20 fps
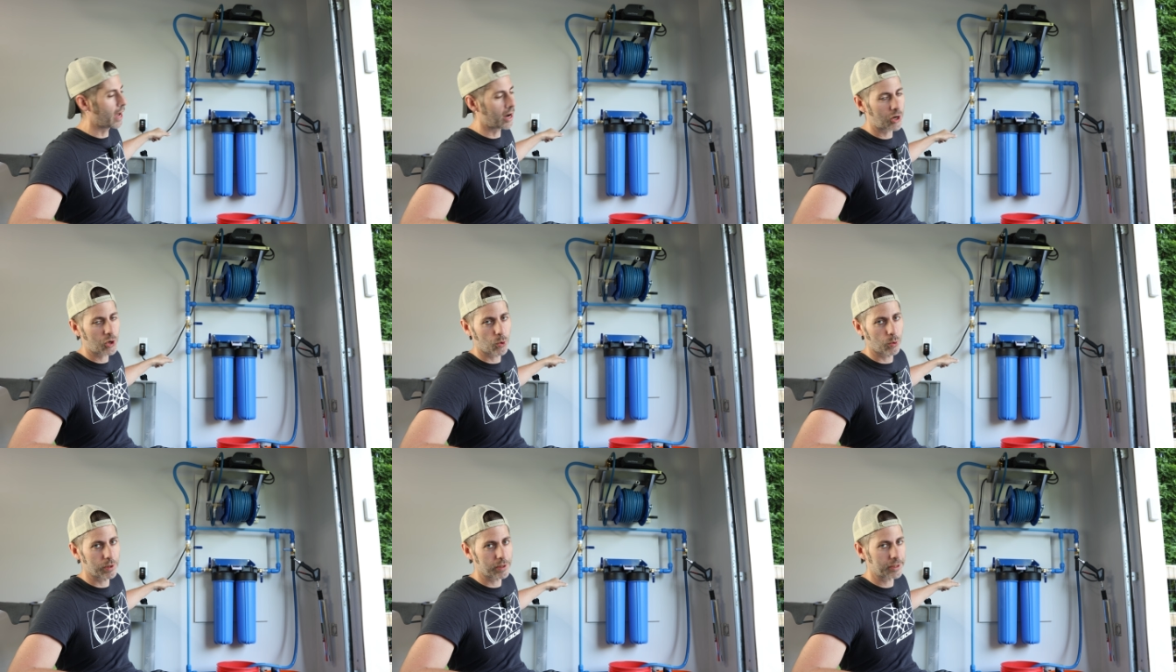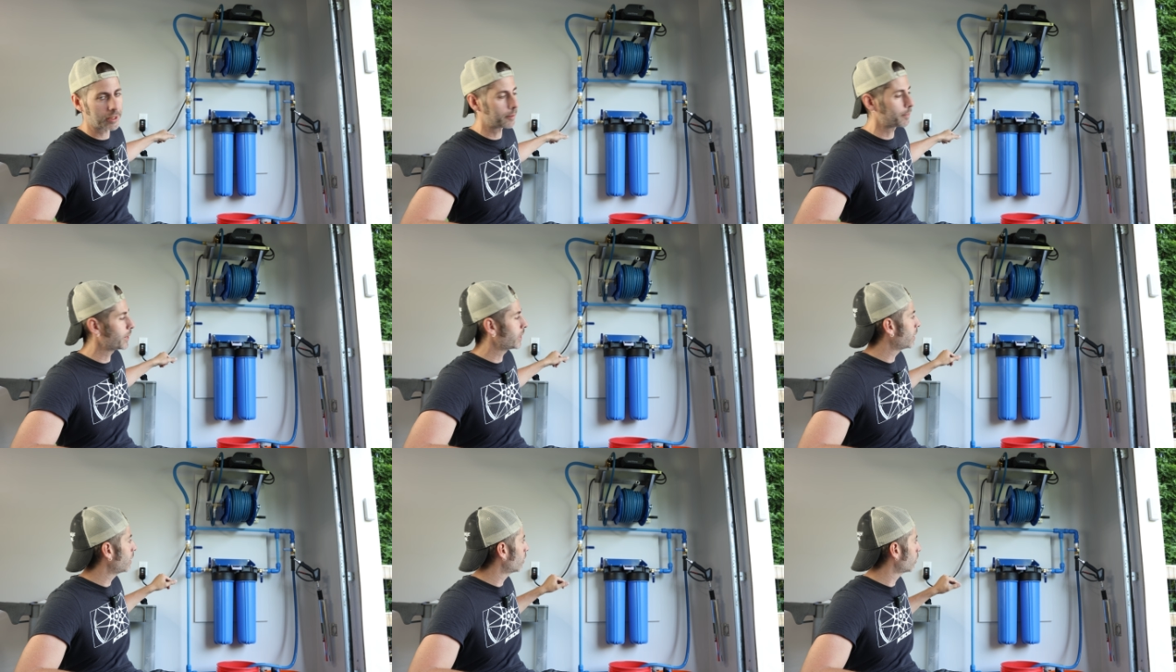that cord a
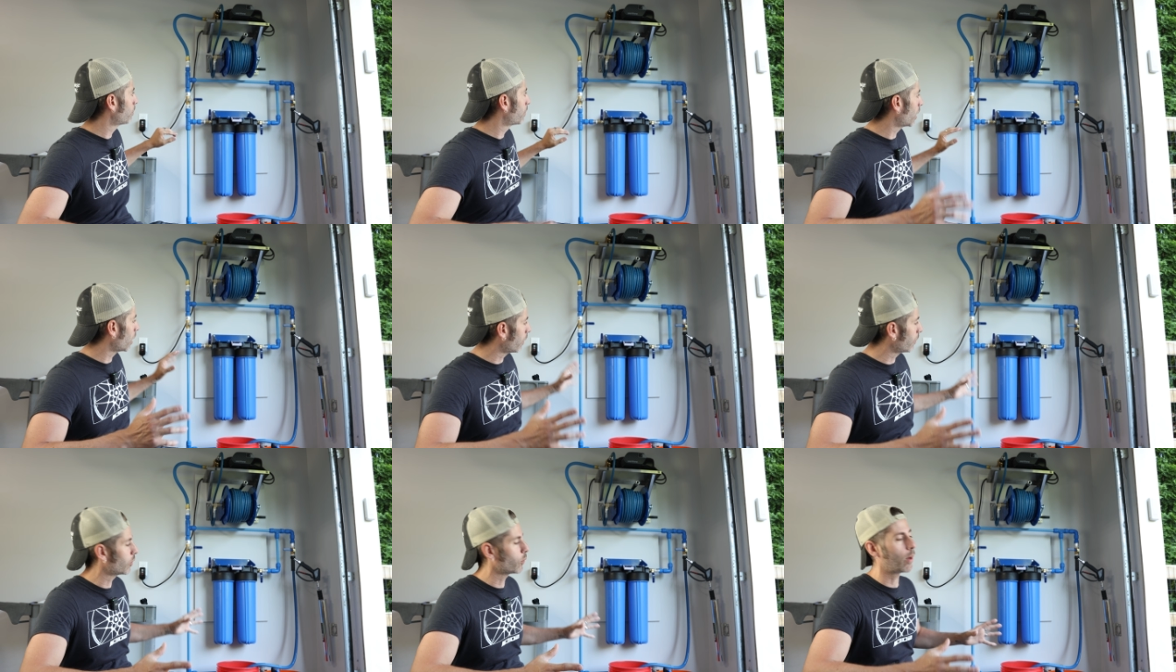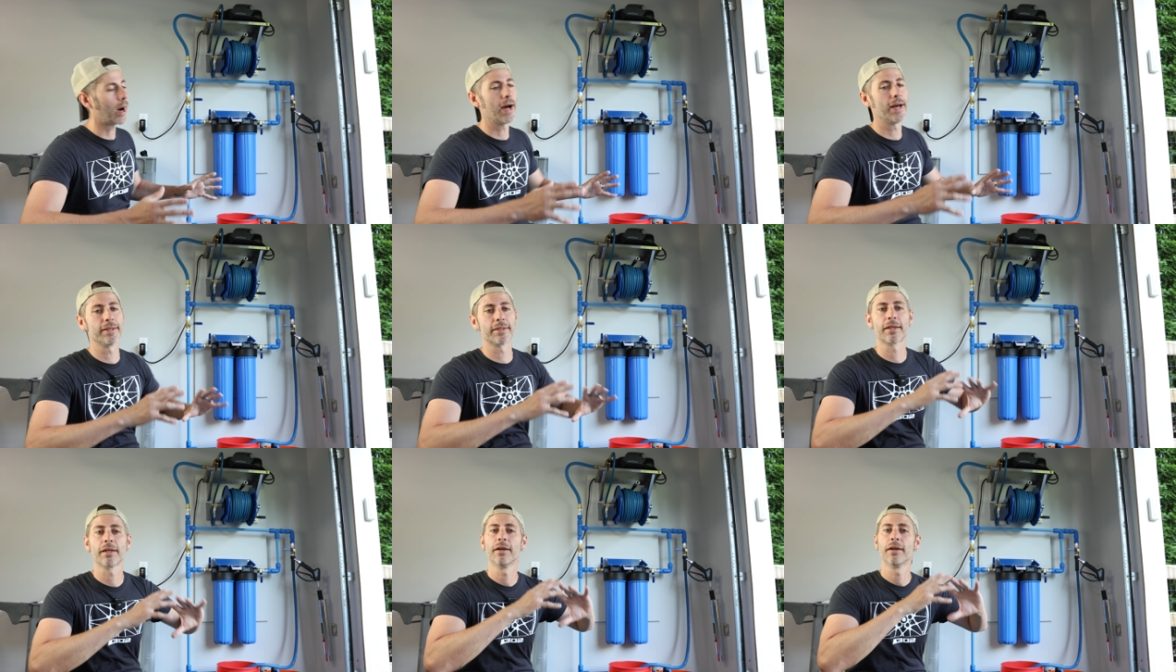little bit neater, but
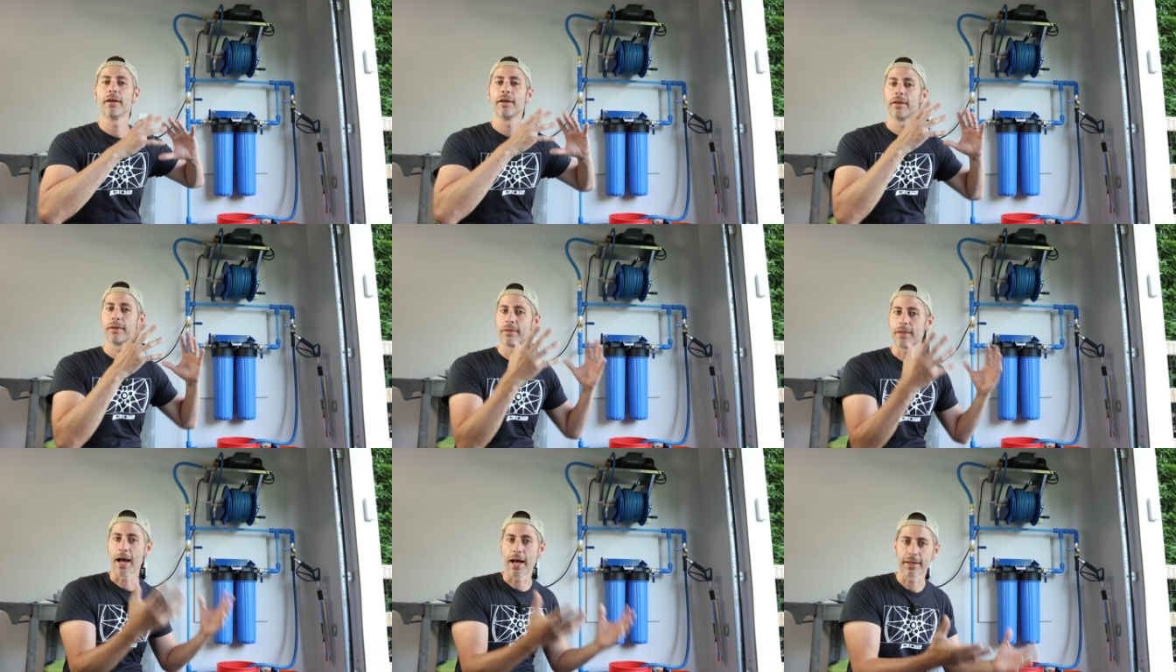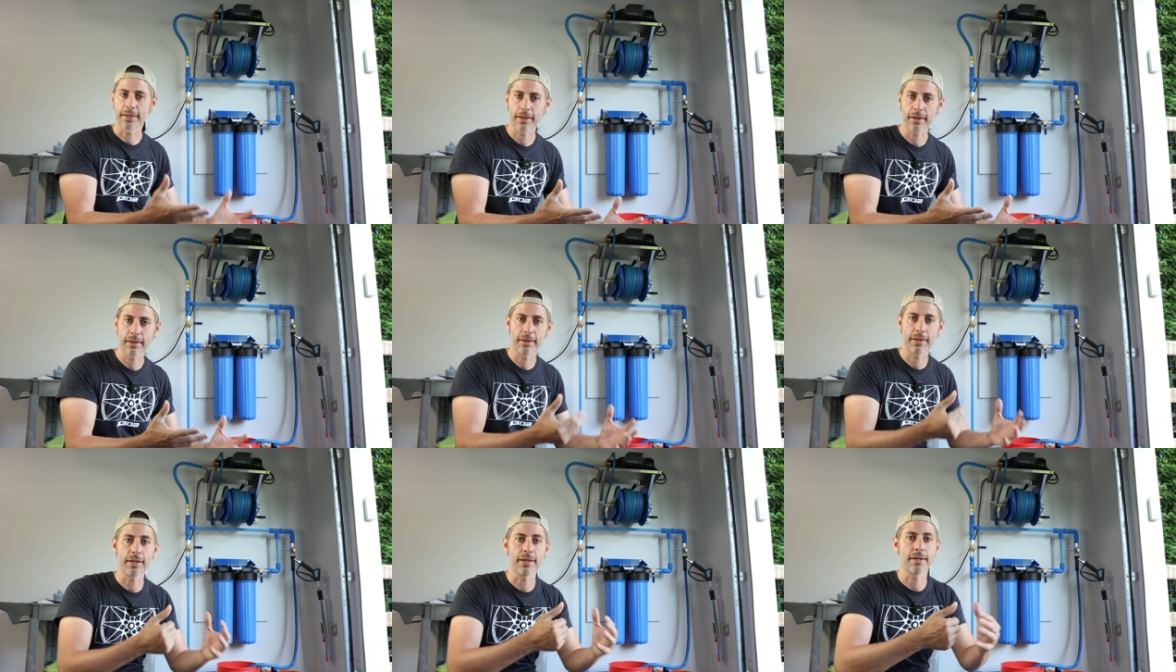otherwise,
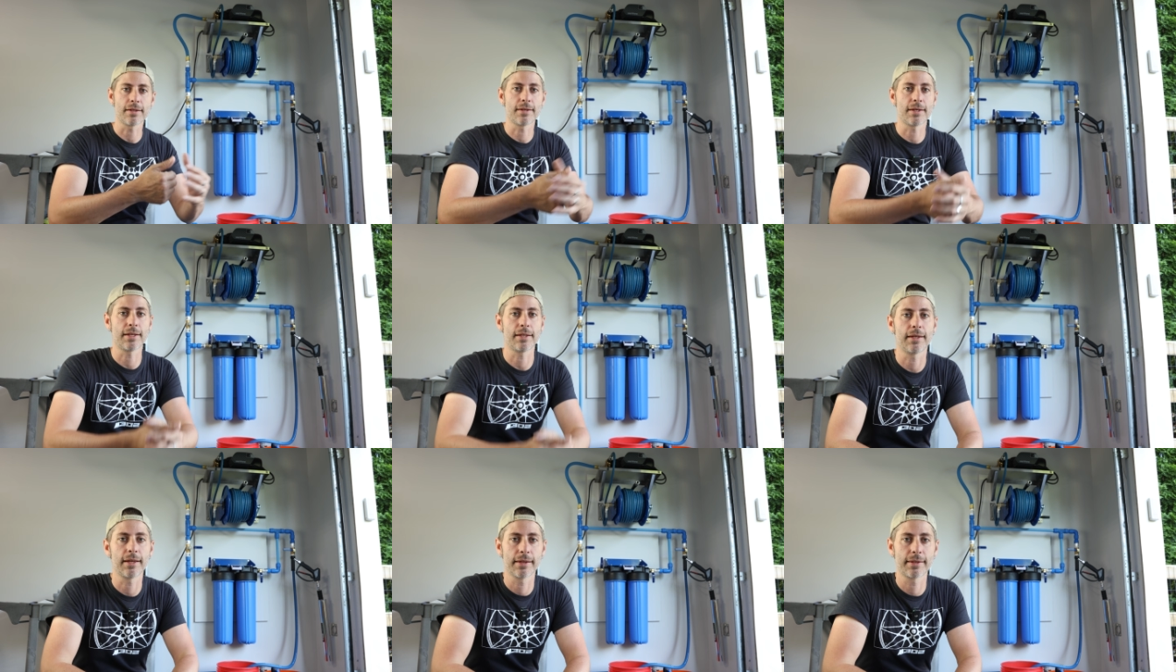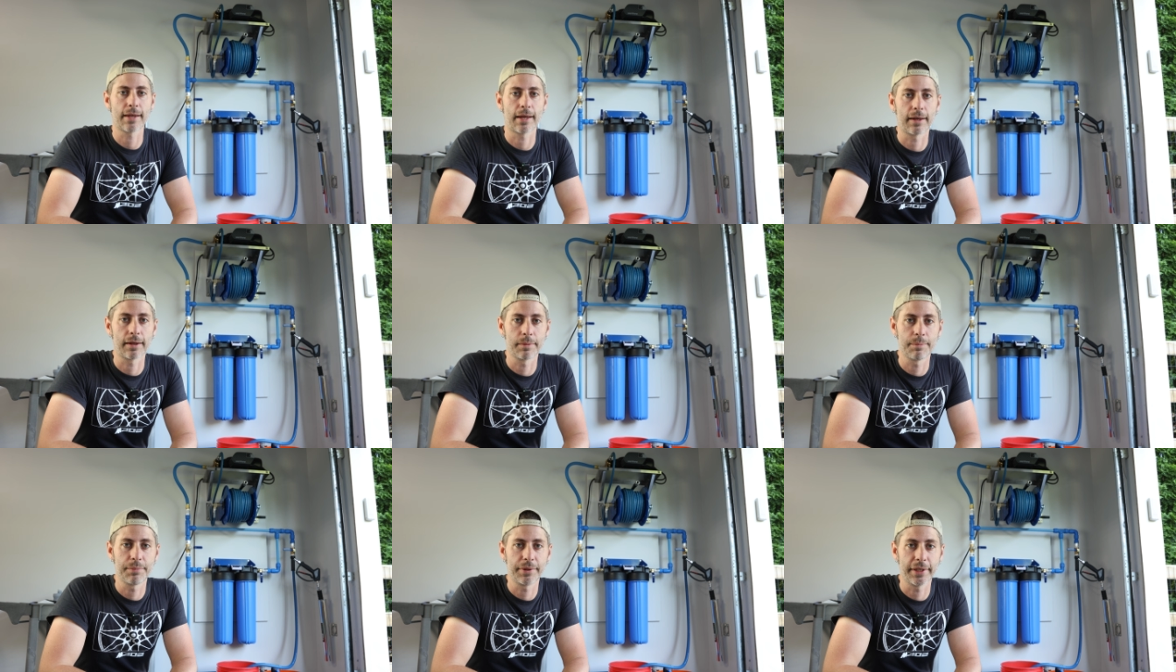yes, the neatness
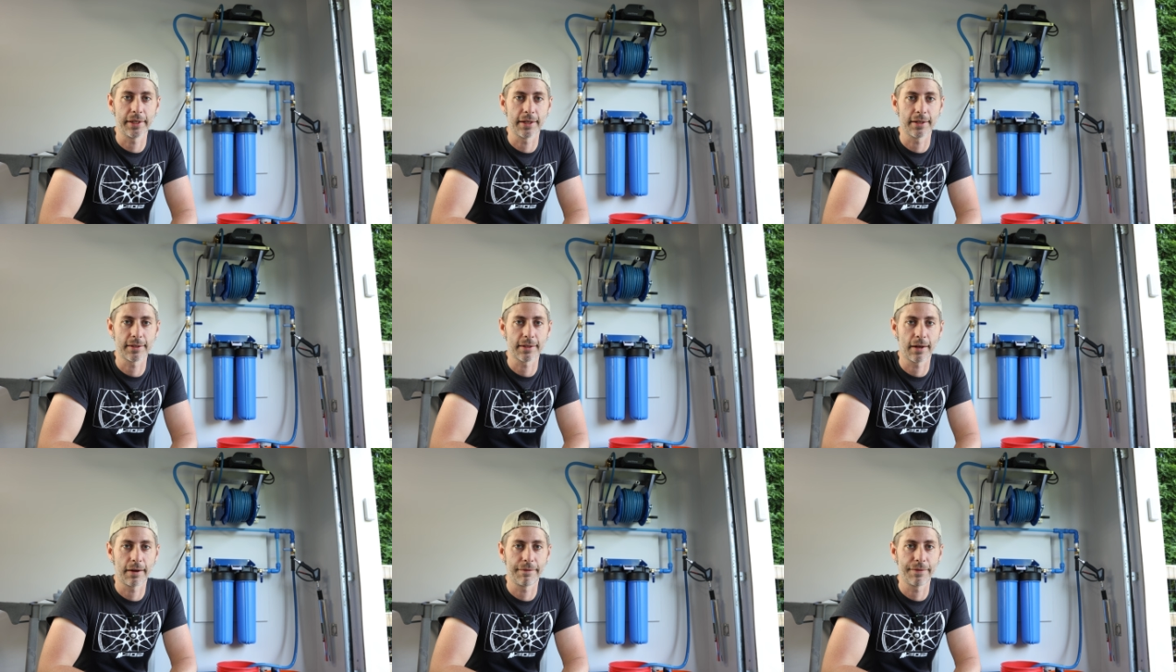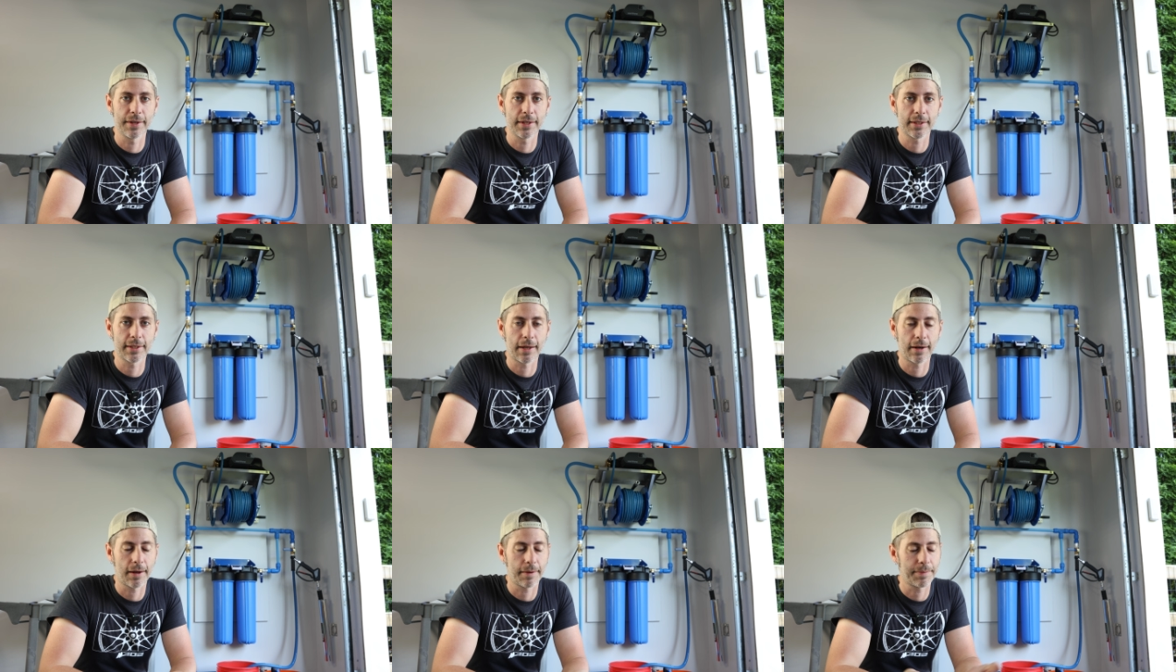and completeness of this
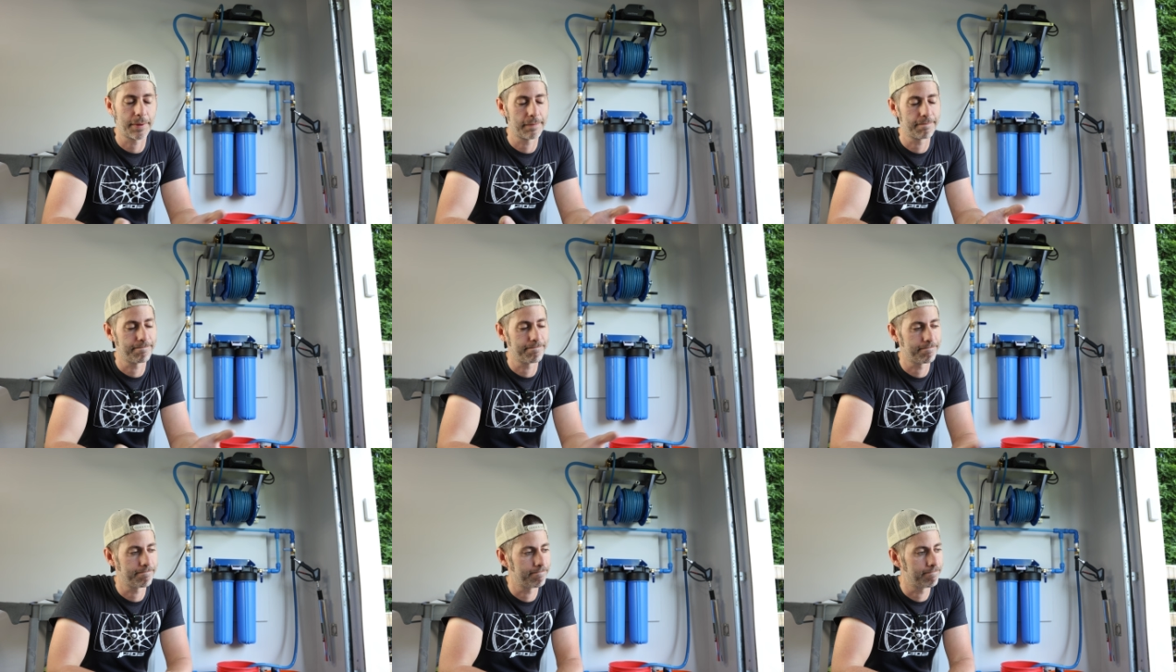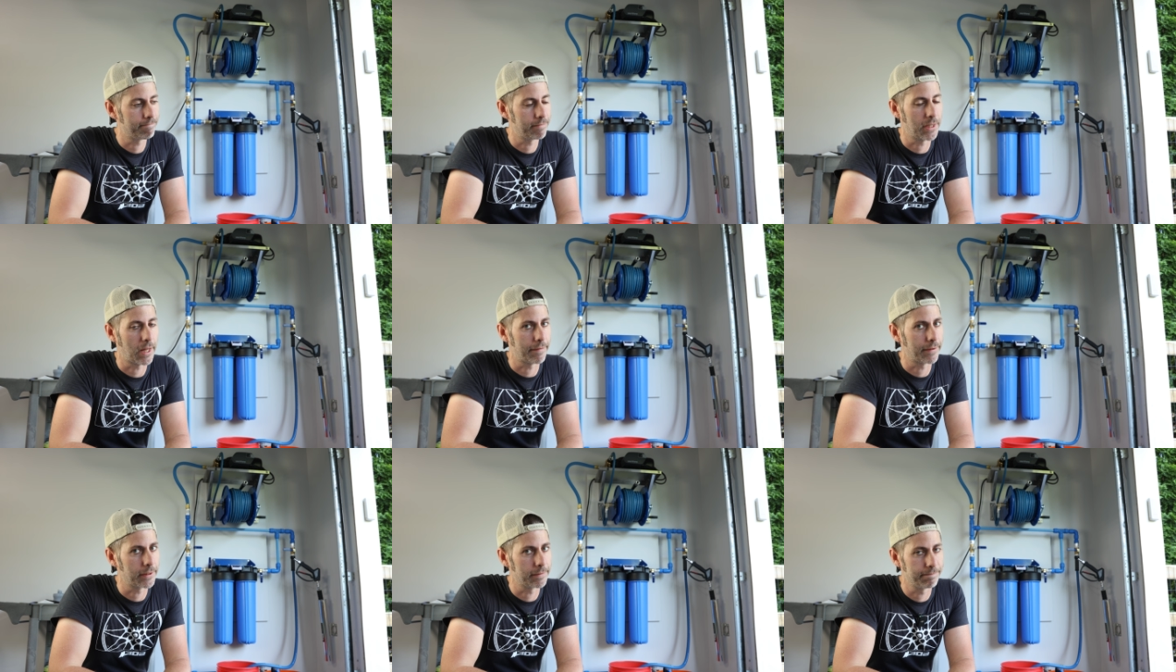setup,
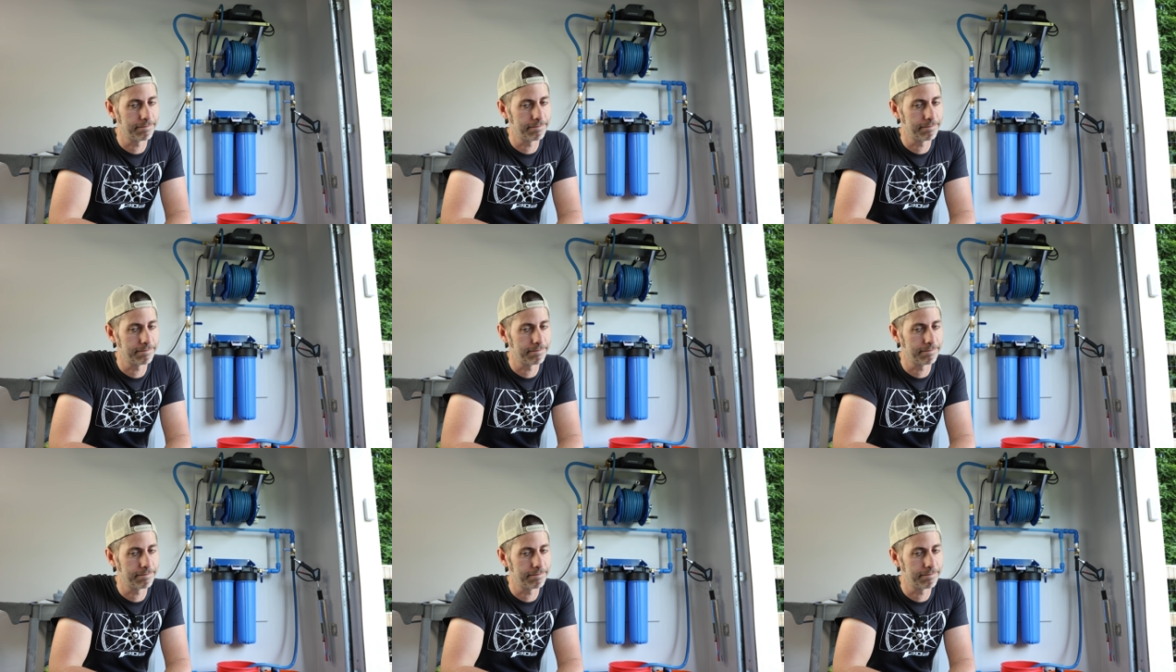love it.